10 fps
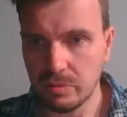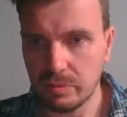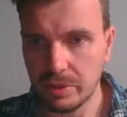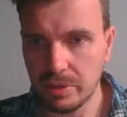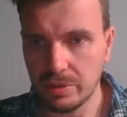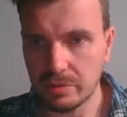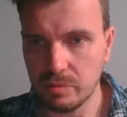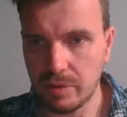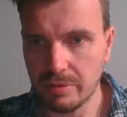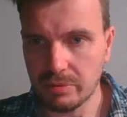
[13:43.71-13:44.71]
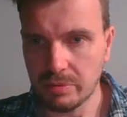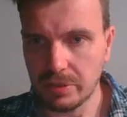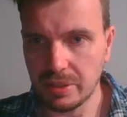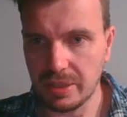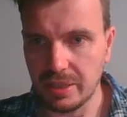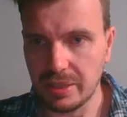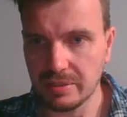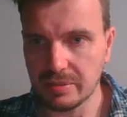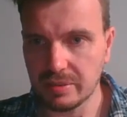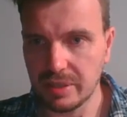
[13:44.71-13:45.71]
we know that 1 will be here
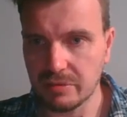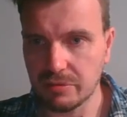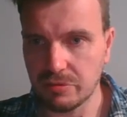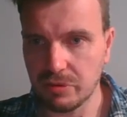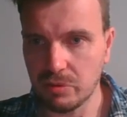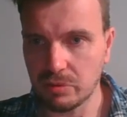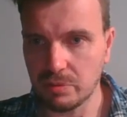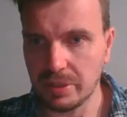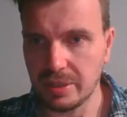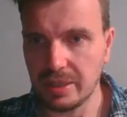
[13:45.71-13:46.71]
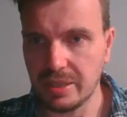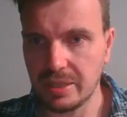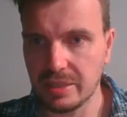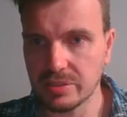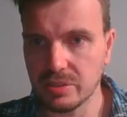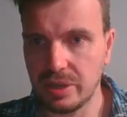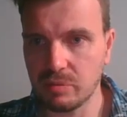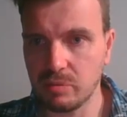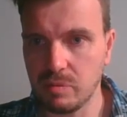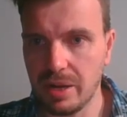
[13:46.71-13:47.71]
and 4 will be here. And so
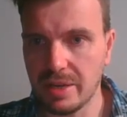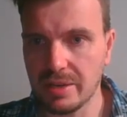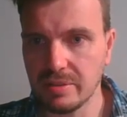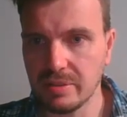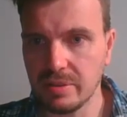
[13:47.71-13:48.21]
at 1,